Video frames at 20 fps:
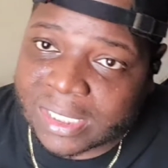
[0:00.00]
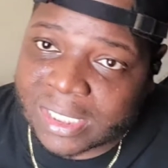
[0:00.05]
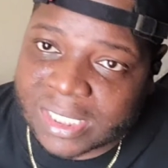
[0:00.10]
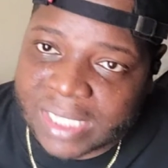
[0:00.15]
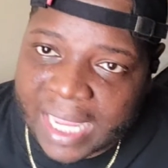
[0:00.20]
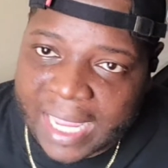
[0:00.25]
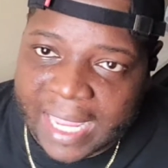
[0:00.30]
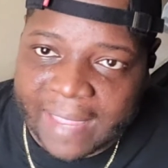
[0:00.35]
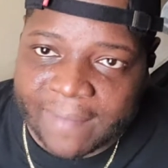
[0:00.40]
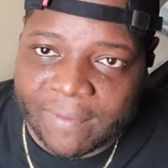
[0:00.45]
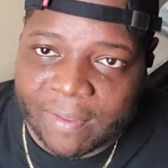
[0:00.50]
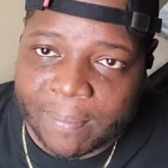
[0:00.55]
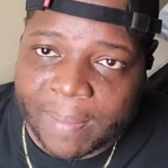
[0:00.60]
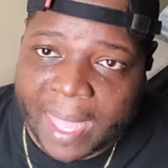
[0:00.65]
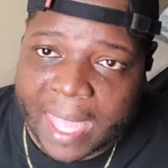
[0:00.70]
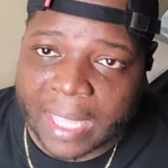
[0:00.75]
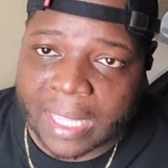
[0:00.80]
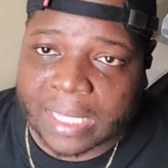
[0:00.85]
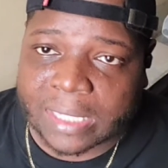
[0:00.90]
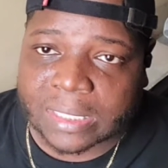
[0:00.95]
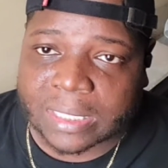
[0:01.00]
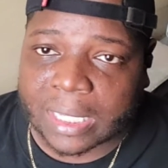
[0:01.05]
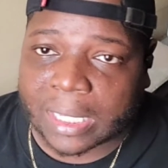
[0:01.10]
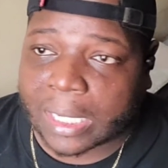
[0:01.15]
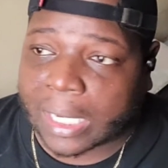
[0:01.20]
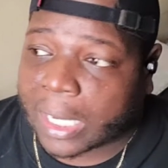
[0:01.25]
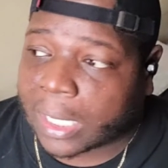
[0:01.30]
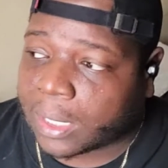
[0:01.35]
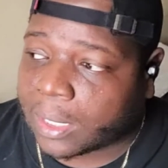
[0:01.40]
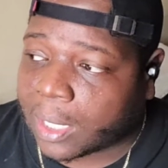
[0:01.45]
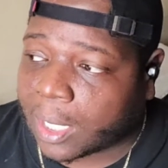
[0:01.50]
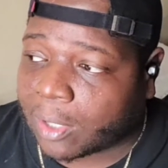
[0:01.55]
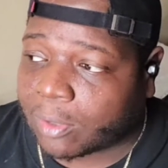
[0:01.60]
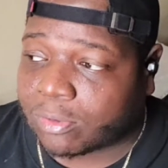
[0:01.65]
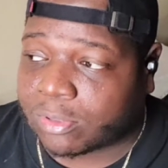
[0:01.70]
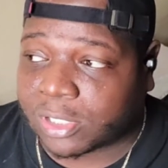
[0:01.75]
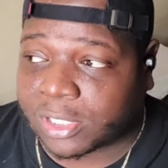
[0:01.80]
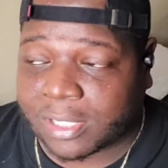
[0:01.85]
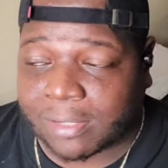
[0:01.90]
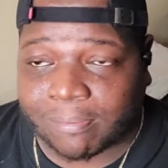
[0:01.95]
She ain't give it back. He said, I know,
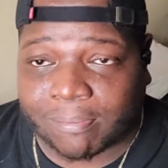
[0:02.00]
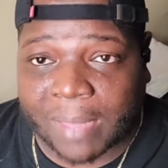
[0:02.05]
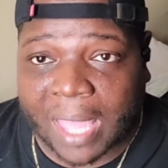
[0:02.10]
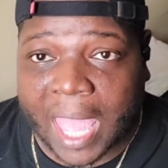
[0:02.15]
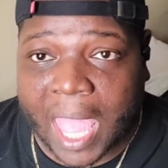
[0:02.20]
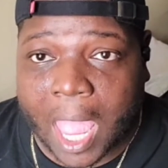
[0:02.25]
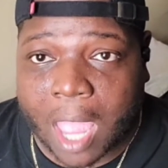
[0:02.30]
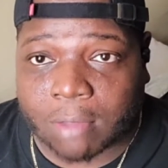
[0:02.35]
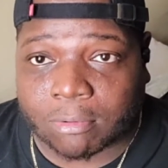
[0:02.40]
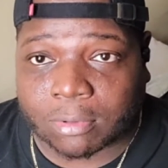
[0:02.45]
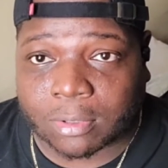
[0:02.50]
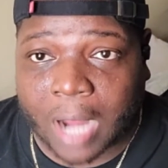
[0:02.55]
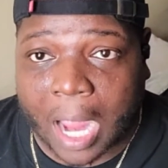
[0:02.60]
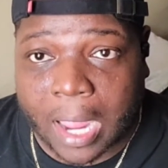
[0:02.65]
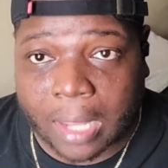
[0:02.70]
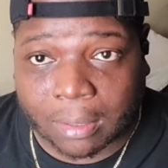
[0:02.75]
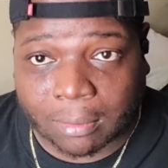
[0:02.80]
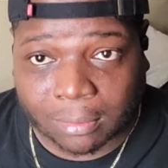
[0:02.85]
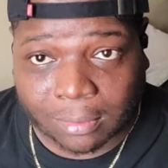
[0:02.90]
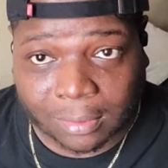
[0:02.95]
she bad, right?